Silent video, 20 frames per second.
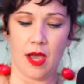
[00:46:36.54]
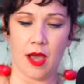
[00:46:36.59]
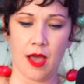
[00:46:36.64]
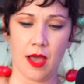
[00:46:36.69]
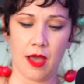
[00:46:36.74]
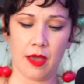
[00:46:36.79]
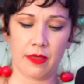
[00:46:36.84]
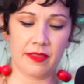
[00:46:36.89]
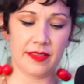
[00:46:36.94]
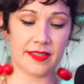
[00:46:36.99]

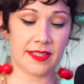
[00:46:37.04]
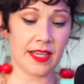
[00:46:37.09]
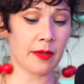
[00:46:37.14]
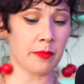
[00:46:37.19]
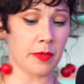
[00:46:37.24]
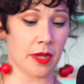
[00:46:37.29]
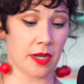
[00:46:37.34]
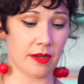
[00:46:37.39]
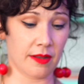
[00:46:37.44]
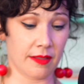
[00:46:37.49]
Uh, the
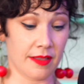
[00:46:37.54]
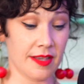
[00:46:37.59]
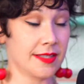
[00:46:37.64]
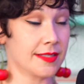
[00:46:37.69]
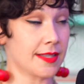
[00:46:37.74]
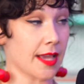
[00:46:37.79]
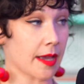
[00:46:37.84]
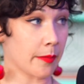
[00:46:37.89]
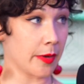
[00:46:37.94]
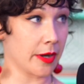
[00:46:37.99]
segment. This
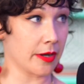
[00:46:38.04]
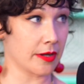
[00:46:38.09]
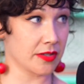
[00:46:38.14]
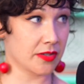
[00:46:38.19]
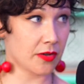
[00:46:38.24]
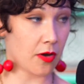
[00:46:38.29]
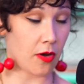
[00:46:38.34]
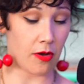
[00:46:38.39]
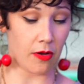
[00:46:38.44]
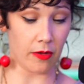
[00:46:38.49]
segment is
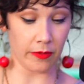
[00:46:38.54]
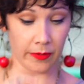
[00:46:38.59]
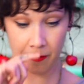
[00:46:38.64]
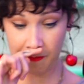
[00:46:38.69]
called